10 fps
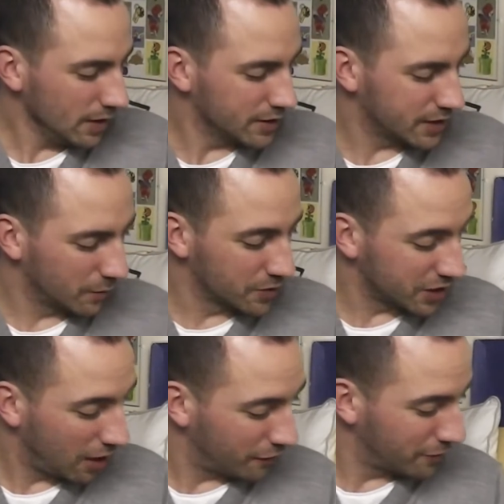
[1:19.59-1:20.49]
So we'll
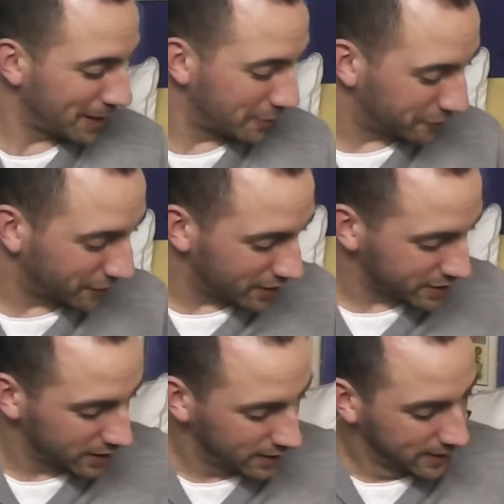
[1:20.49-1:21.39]
start off with the manual
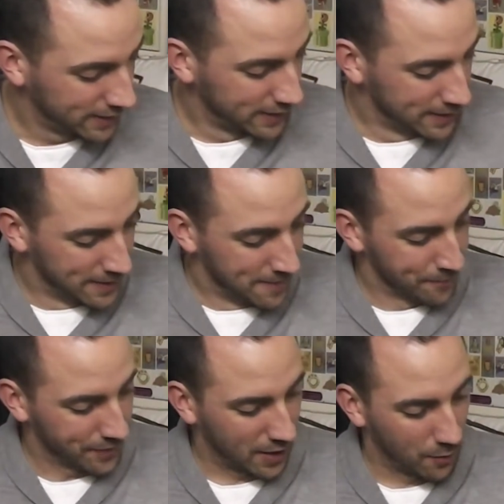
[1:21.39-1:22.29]
first
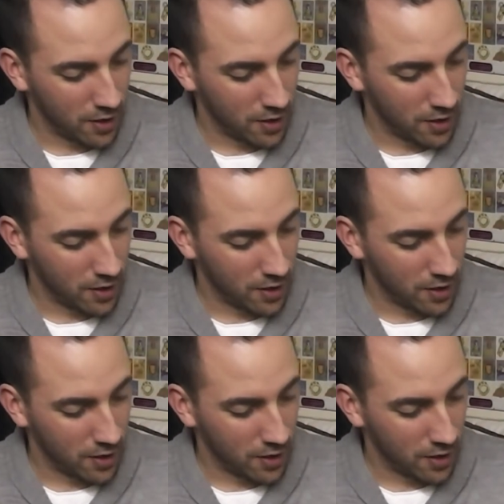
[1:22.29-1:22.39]
and